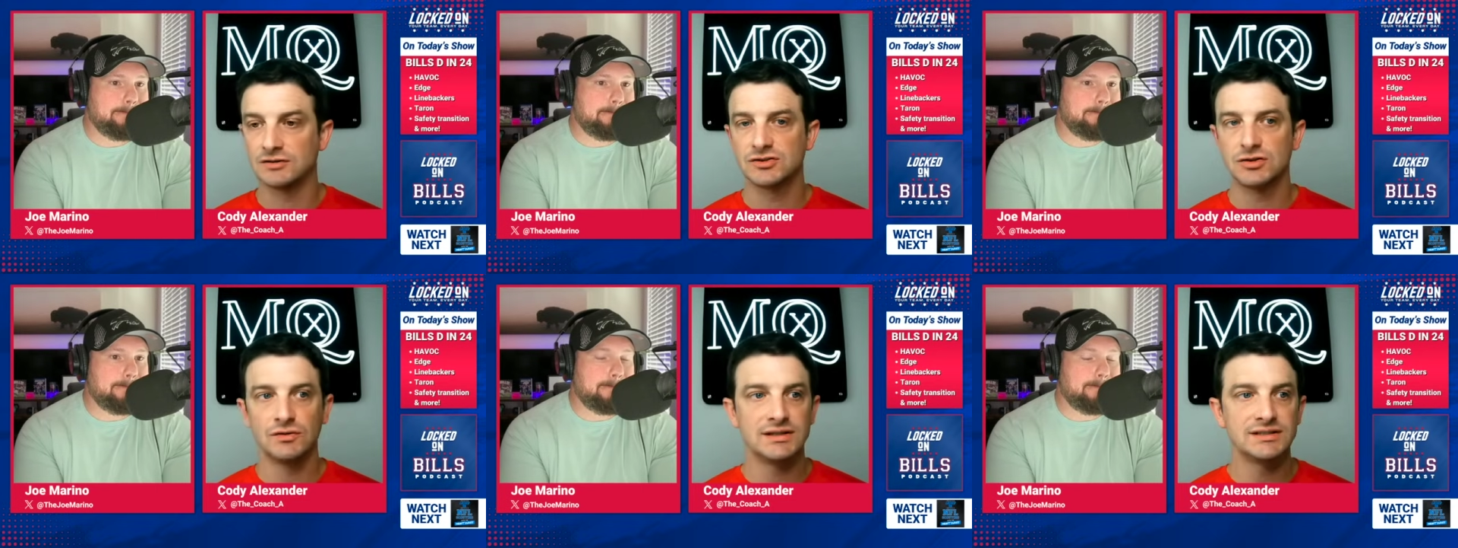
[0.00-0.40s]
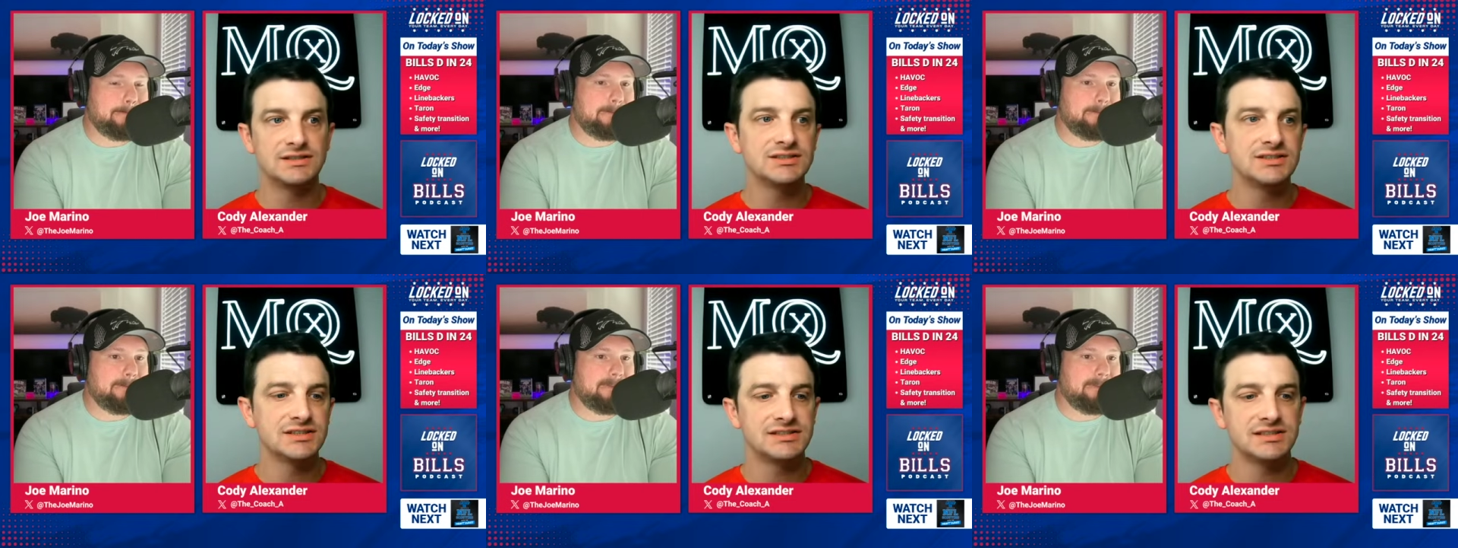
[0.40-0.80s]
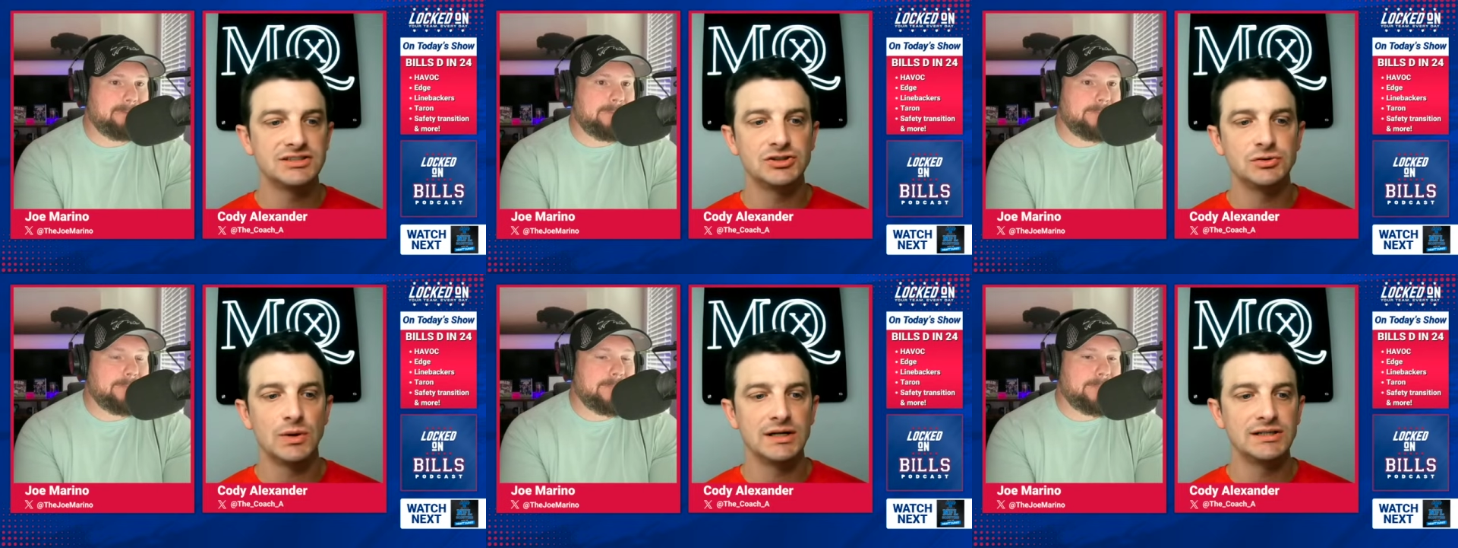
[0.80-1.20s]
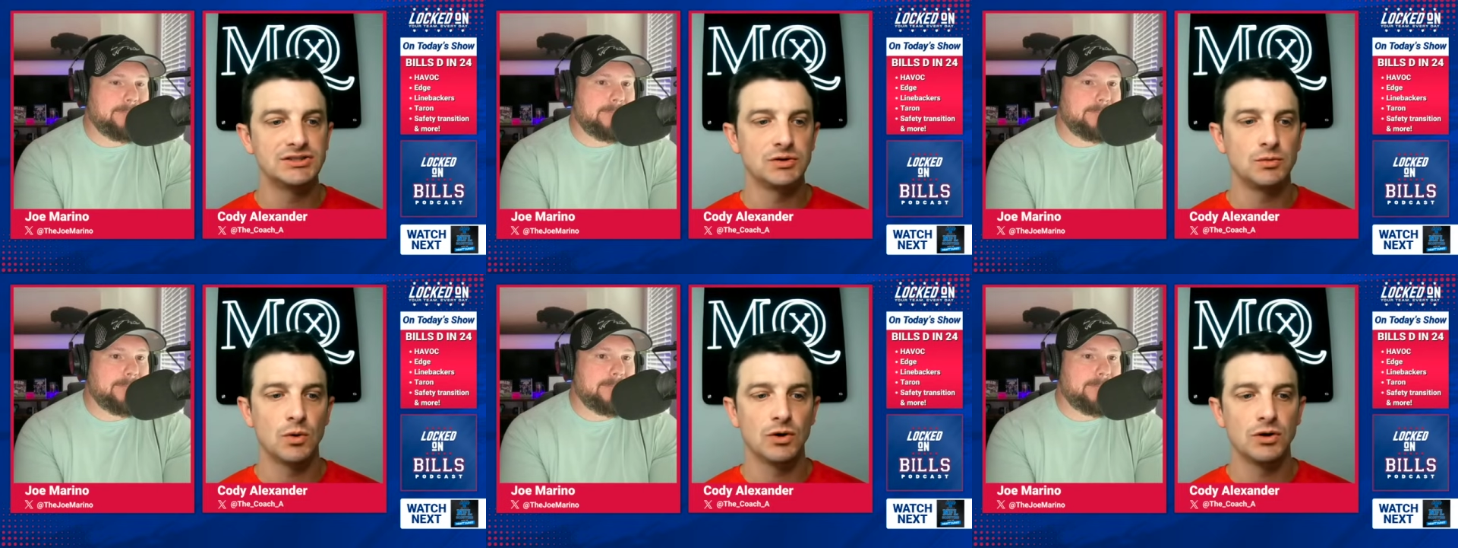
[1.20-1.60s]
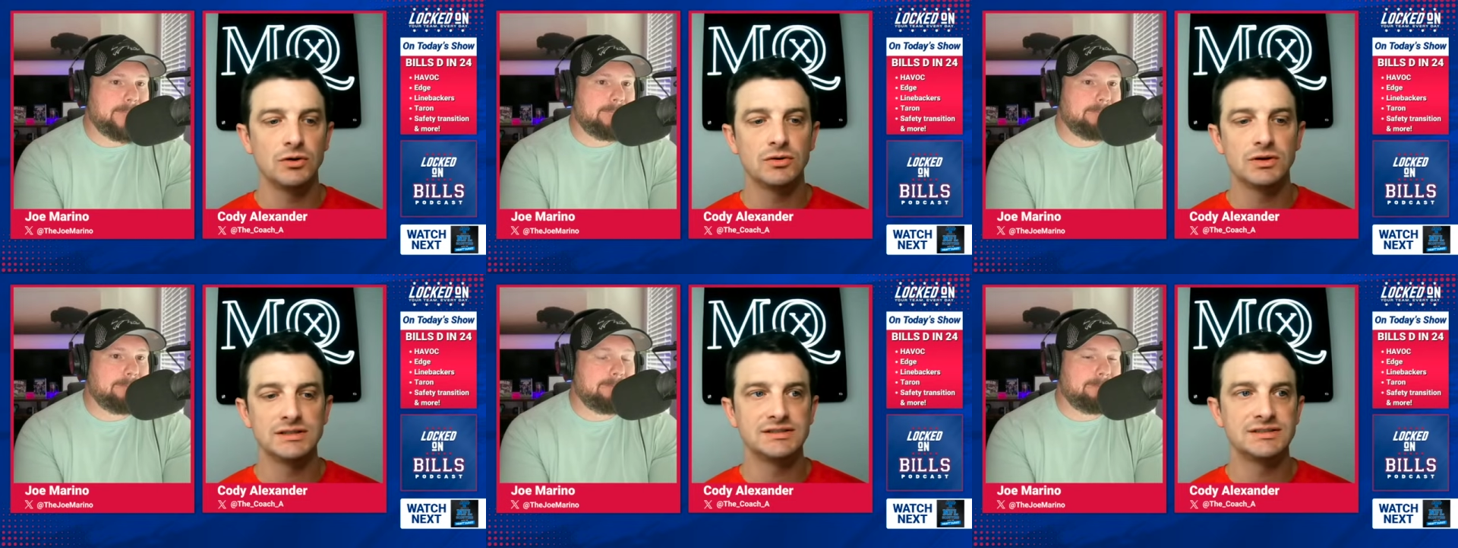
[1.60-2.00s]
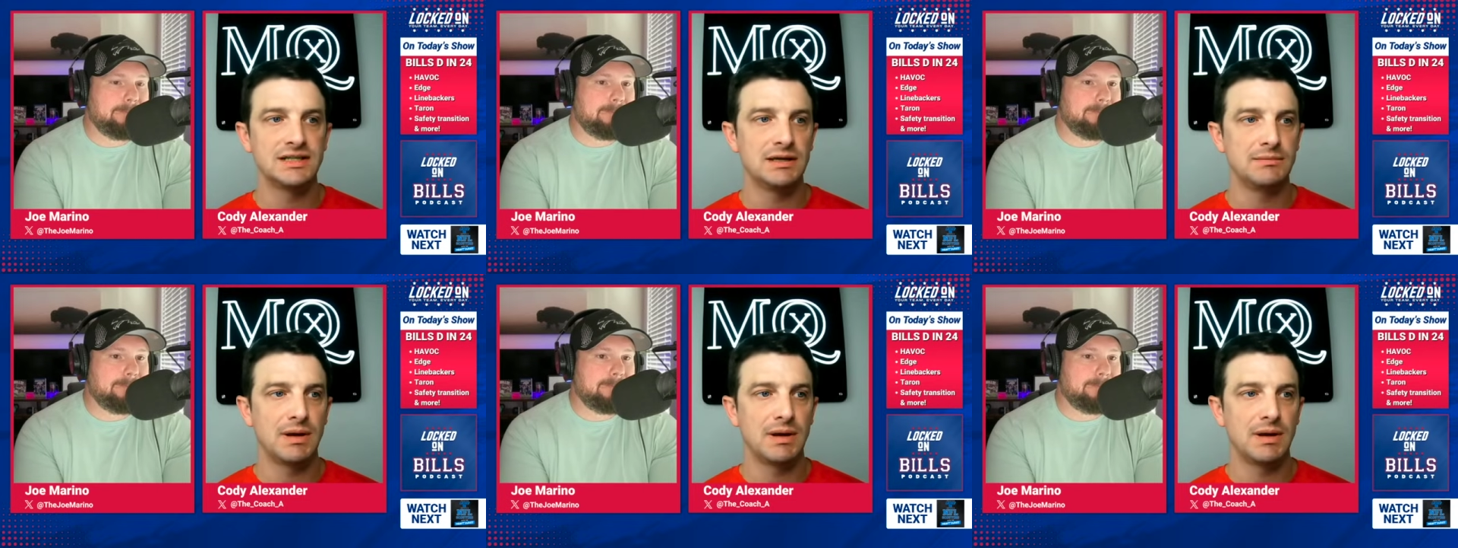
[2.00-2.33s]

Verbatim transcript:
Speaker 1: So, this is a situation where you could see